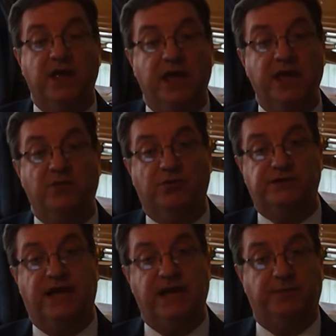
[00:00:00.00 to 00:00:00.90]
He will
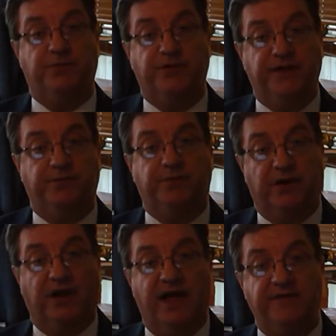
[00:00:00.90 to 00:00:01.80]
take and put them, put a
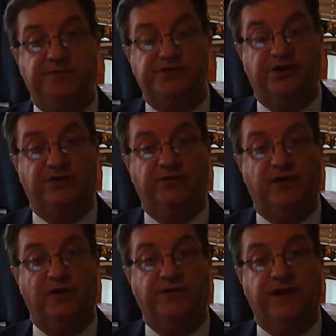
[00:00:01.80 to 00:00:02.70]
life preserver
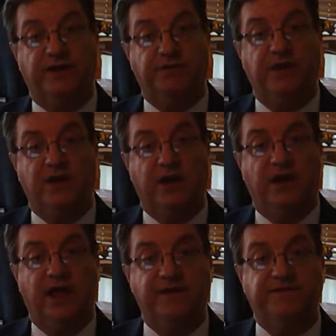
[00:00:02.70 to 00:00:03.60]
on them, a
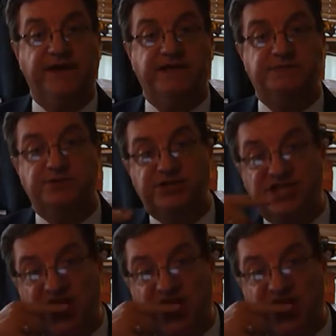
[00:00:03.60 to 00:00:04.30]
life vest, puts the